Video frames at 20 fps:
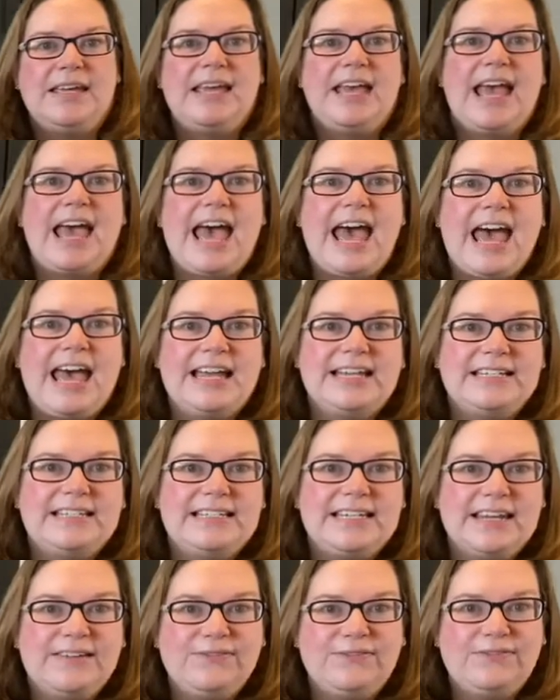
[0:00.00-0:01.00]
and
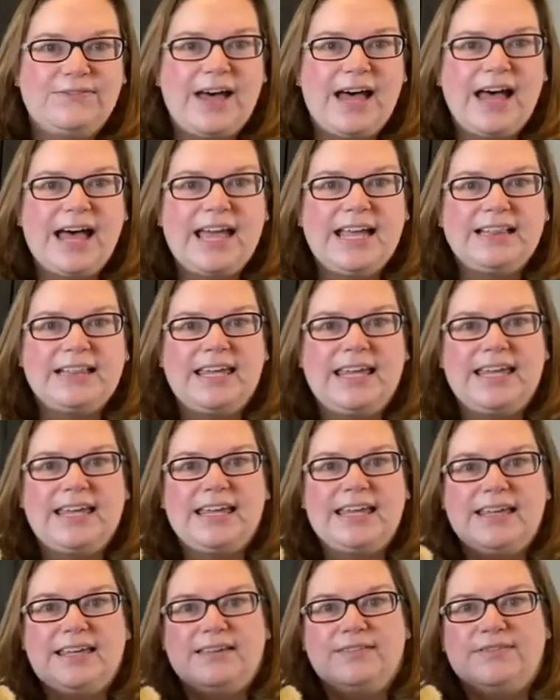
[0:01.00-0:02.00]
if I
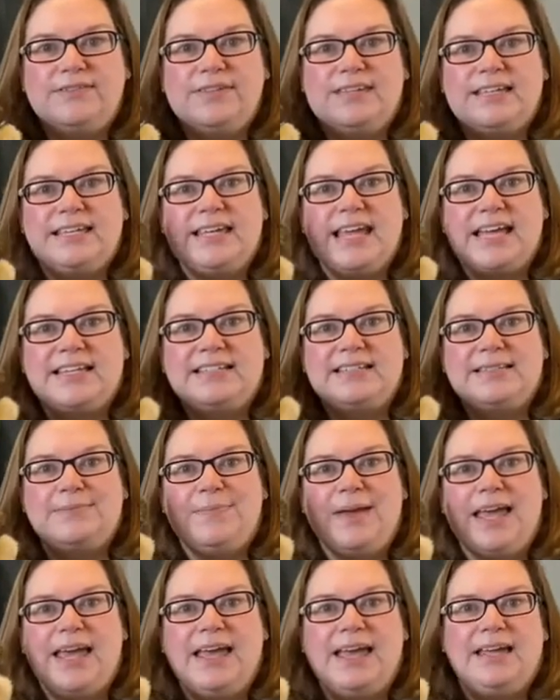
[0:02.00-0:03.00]
live, yes
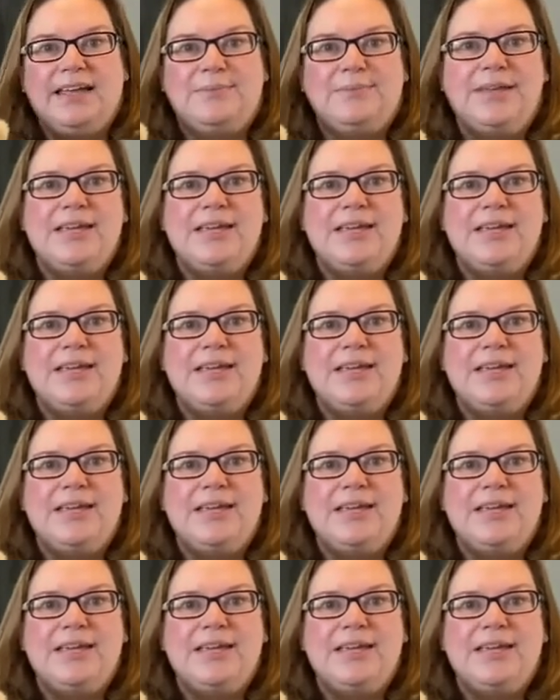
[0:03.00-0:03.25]
ma'am,